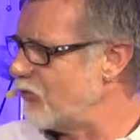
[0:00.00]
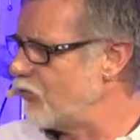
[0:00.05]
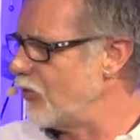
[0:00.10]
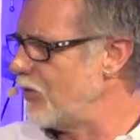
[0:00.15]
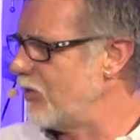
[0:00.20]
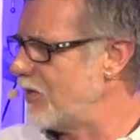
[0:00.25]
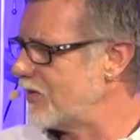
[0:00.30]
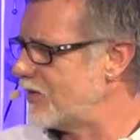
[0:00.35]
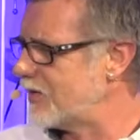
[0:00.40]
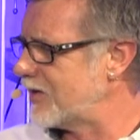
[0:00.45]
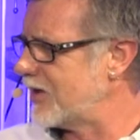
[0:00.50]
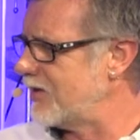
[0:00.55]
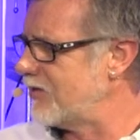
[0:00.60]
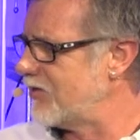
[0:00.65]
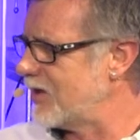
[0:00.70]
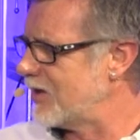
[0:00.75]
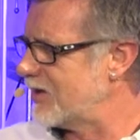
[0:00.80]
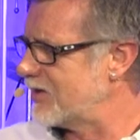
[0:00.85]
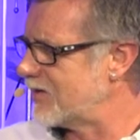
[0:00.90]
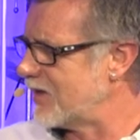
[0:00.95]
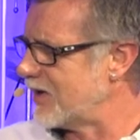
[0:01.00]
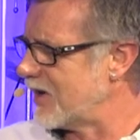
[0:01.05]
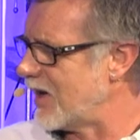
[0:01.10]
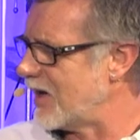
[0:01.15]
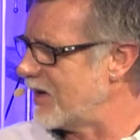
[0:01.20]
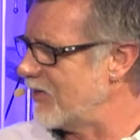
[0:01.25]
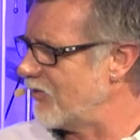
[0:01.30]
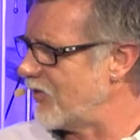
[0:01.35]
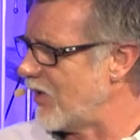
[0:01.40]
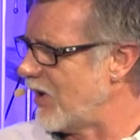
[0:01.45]
We receive it
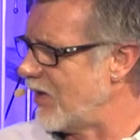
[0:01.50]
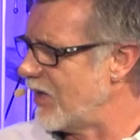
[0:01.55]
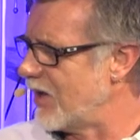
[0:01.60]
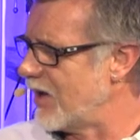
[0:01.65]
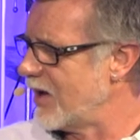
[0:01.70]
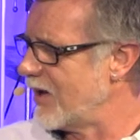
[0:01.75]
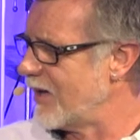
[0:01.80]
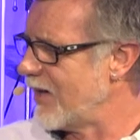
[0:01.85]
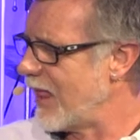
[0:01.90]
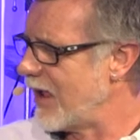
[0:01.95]
tonight, Father.